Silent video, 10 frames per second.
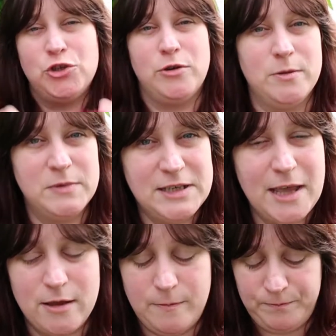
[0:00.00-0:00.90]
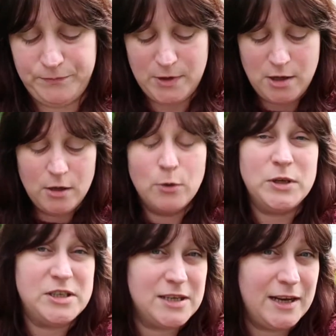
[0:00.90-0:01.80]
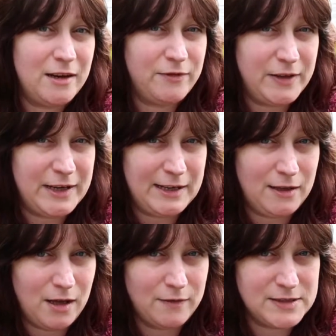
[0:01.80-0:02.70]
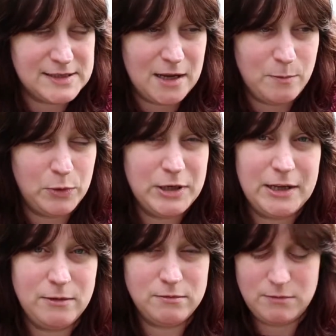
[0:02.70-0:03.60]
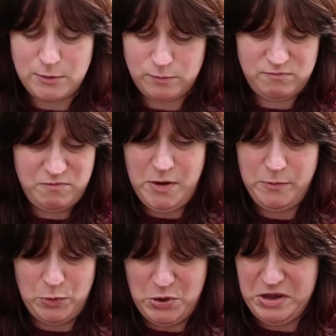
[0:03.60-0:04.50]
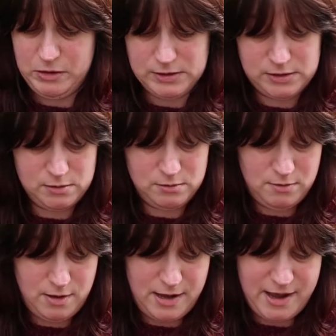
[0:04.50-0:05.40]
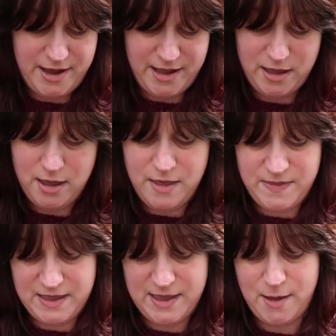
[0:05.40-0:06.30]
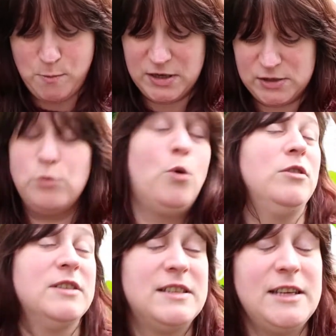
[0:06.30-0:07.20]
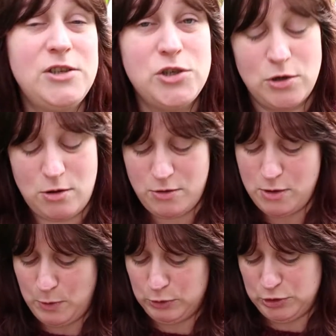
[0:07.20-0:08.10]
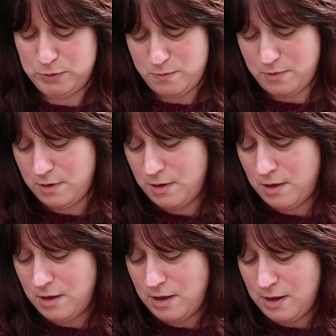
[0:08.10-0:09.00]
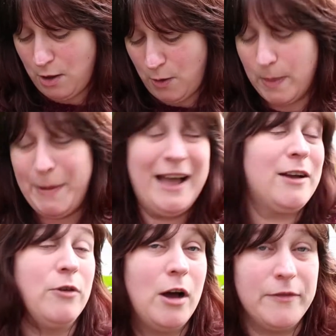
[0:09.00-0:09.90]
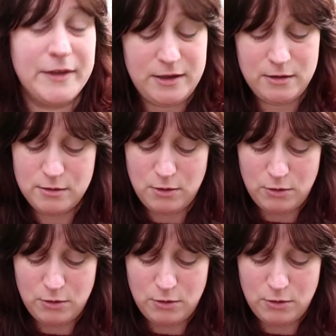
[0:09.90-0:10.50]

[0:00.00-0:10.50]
to join them together, which is a little fiddly, I have to say, but it works. I think I missed one stitch on the bottom, on the back rather,